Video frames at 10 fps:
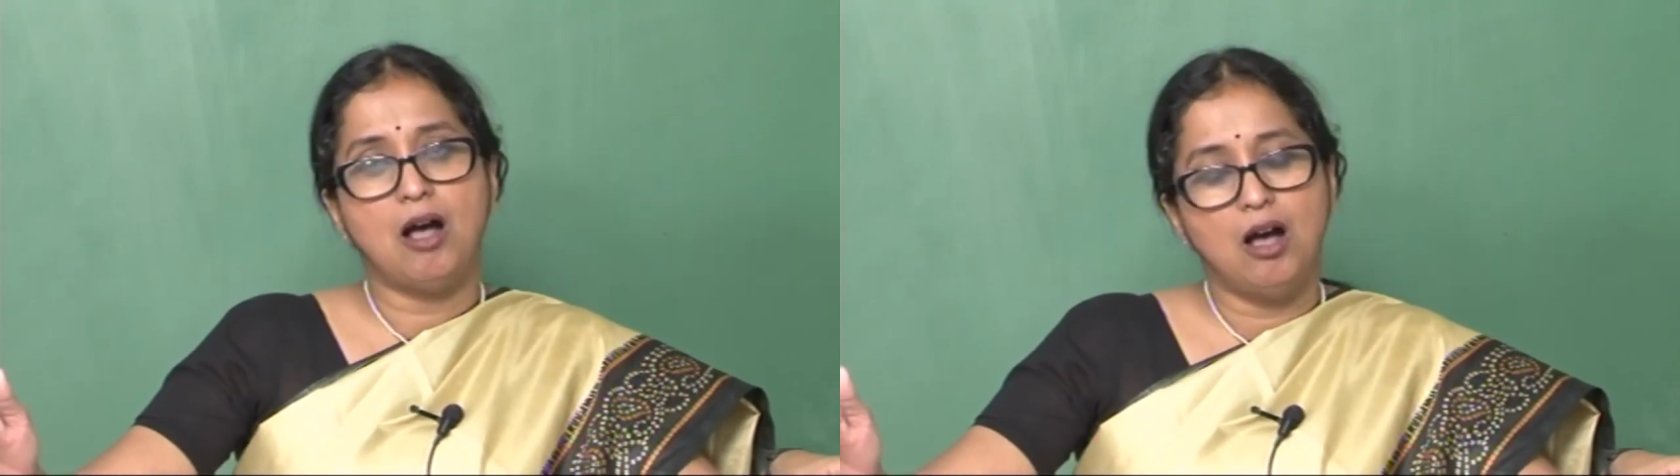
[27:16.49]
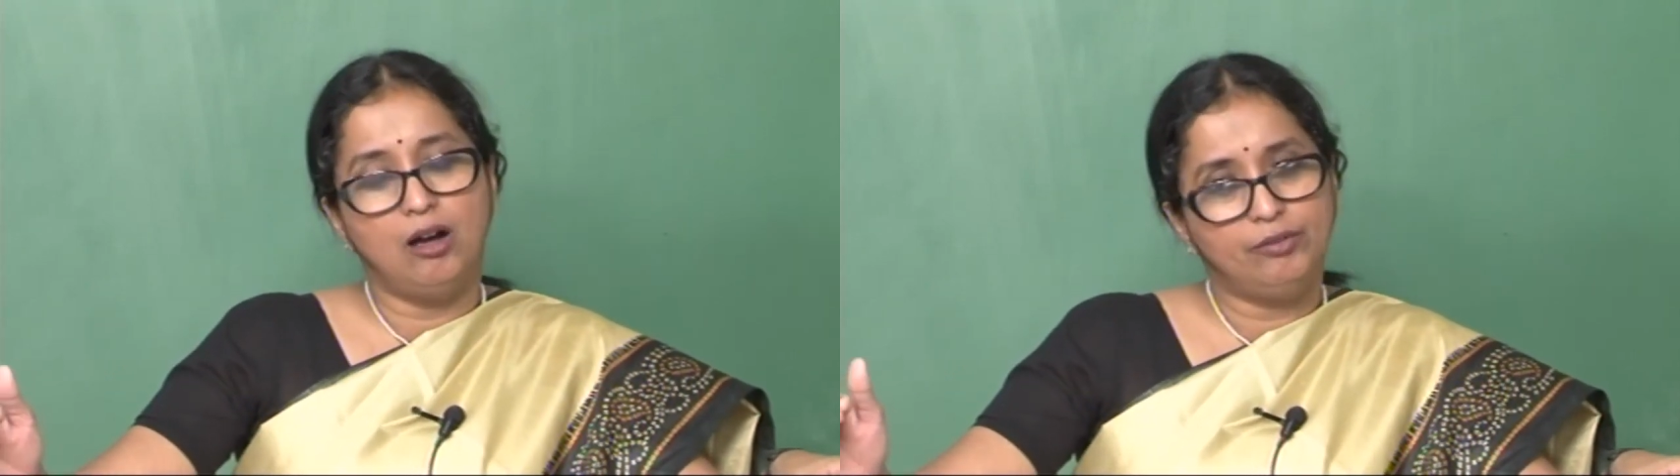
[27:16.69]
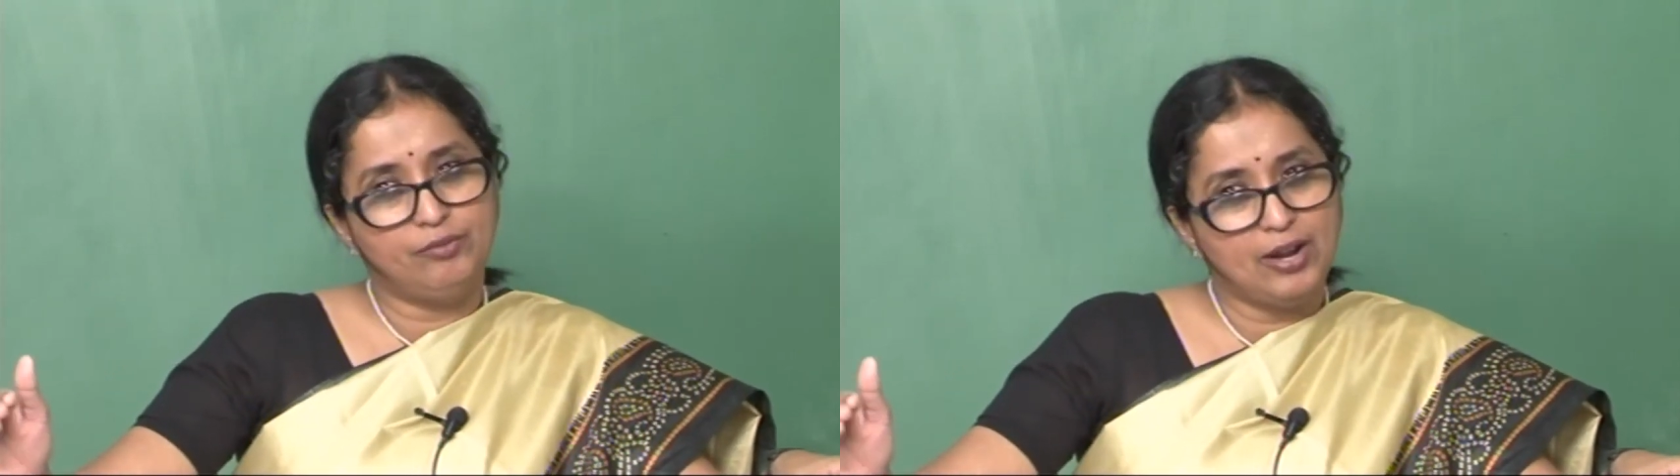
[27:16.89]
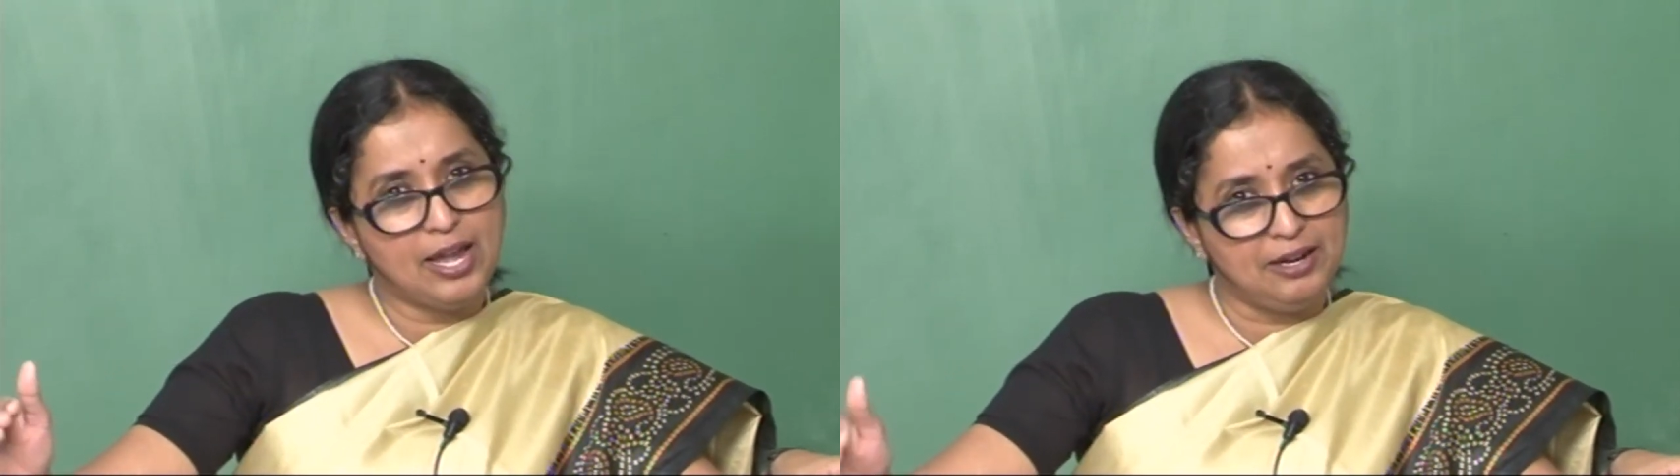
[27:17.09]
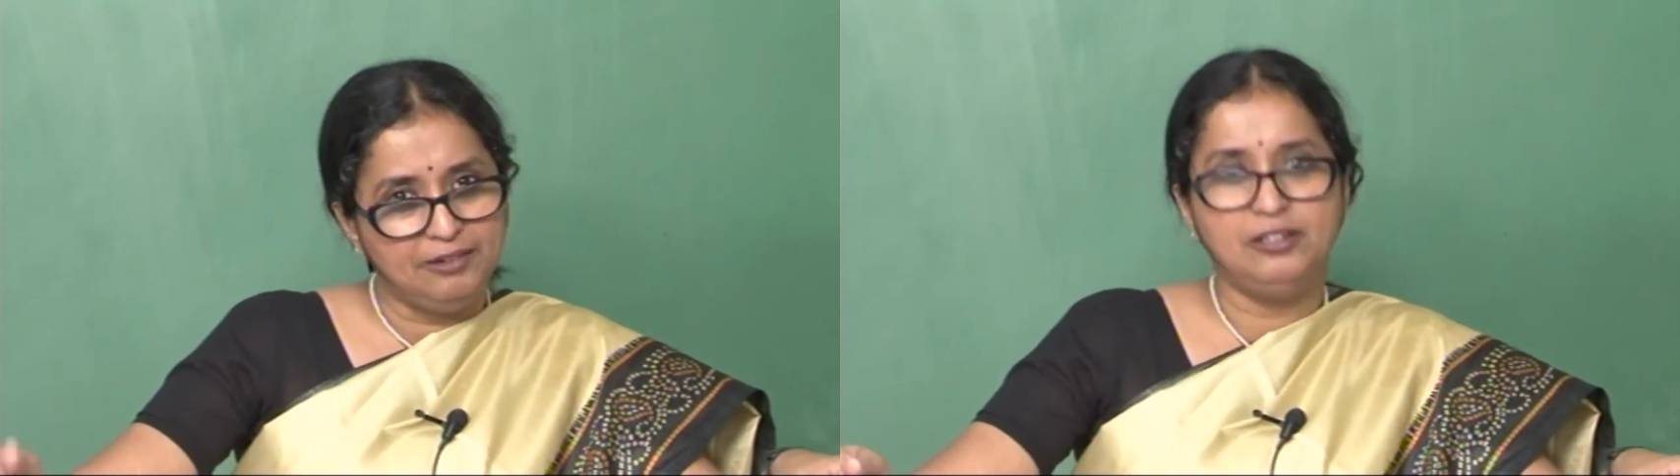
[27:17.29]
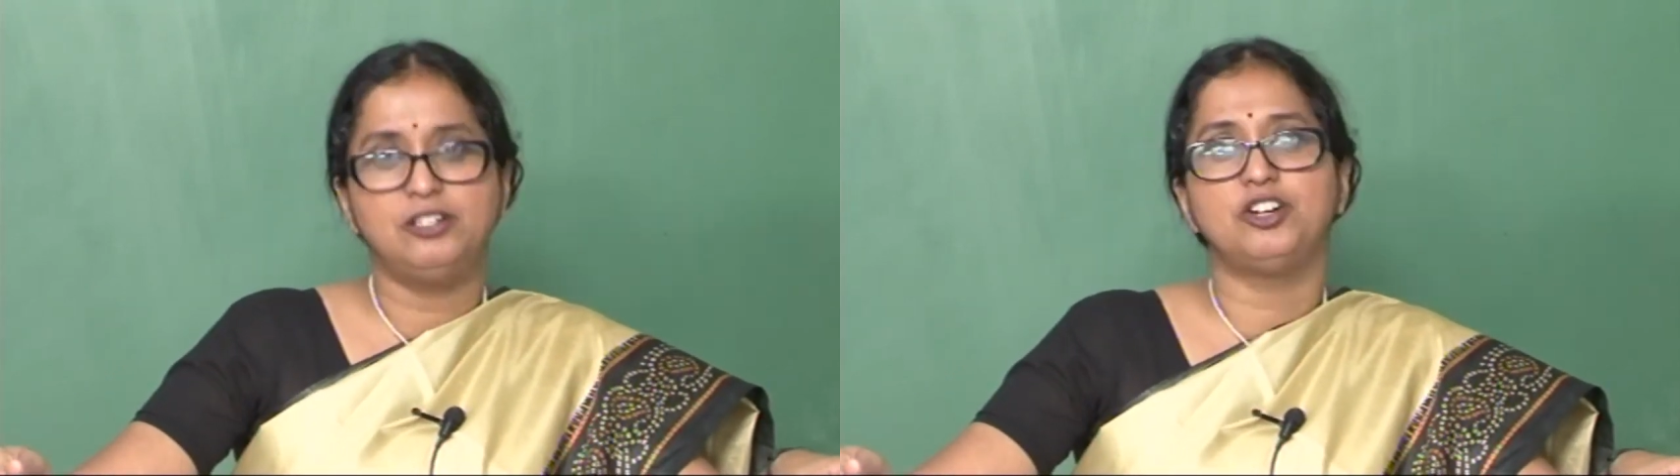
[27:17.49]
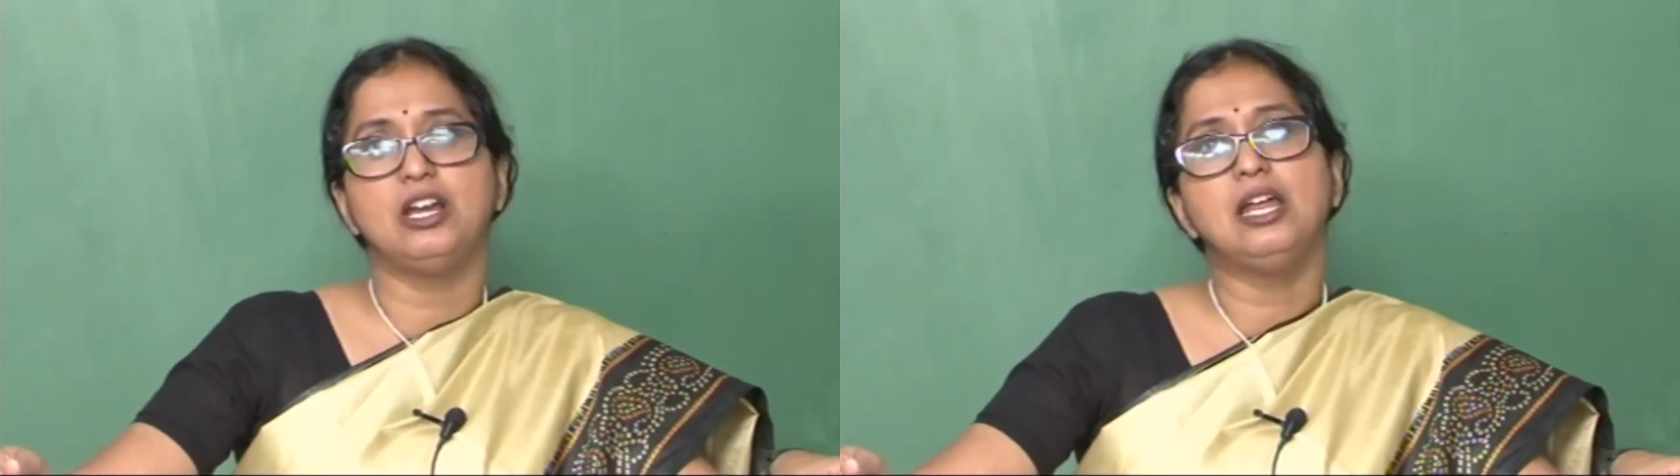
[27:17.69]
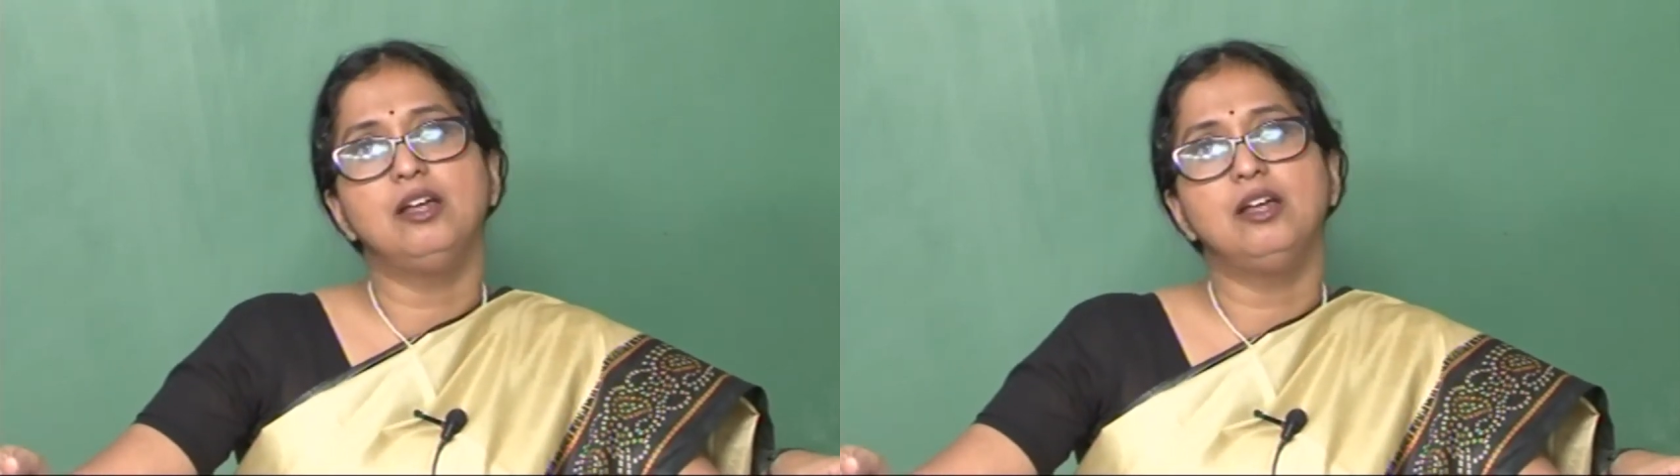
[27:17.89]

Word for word: are hereditary